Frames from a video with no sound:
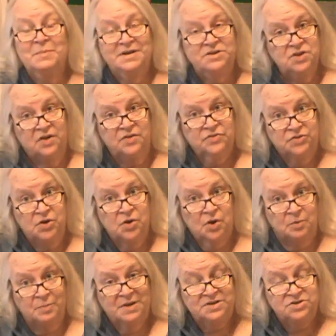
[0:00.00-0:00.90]
my dogs
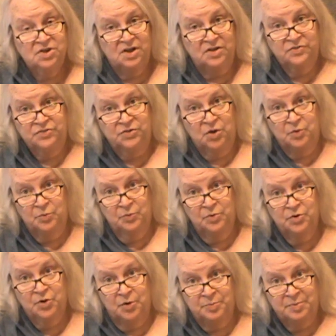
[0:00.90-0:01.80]
go. My dogs go
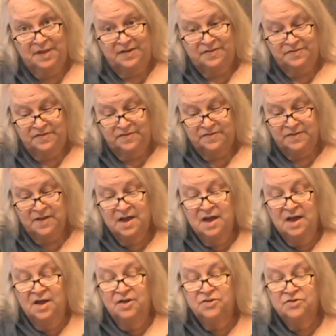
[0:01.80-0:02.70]
will go places.
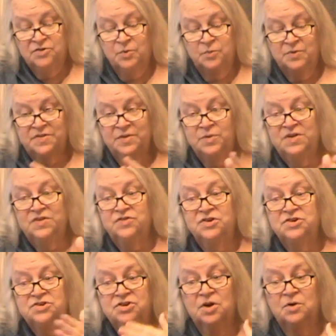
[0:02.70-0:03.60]
So when we
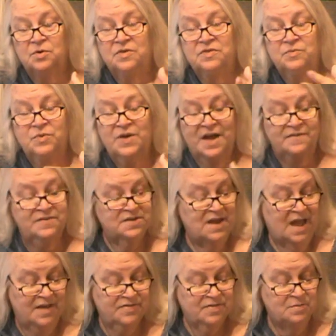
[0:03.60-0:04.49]
start to go, we
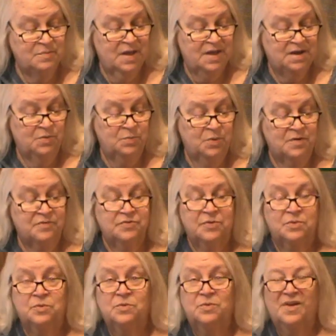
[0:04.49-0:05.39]
haven't had them anywhere
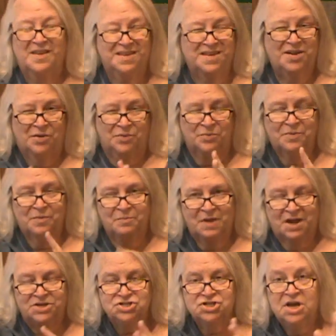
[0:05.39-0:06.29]
for you know
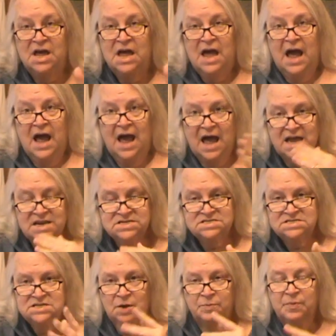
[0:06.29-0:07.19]
much,
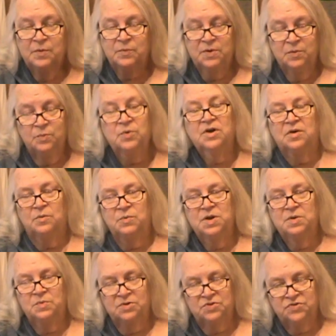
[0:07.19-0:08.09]
and but we were
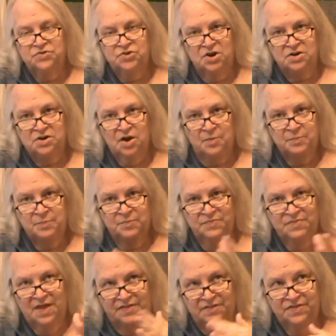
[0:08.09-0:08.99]
we will start oh,
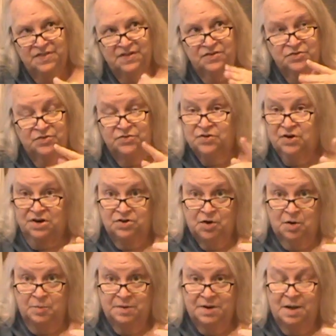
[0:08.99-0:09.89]
now that things are starting
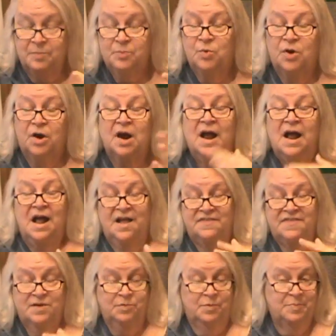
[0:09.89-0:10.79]
to open up more.
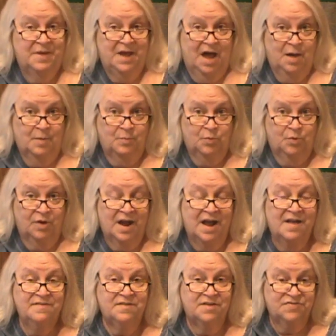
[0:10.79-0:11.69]
They will be out more,
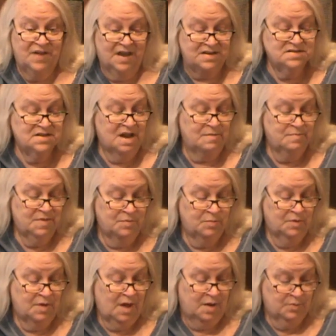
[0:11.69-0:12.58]
and at that time they
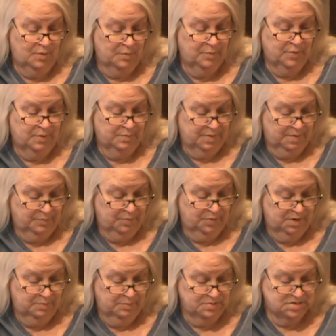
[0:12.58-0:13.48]
will I will put
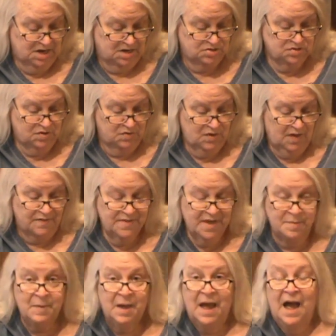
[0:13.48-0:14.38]
putting protections on
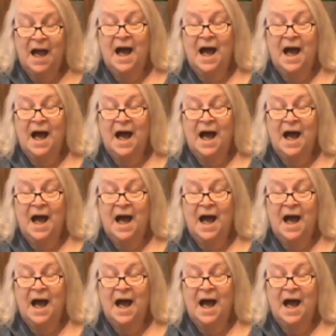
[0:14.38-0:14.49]
them,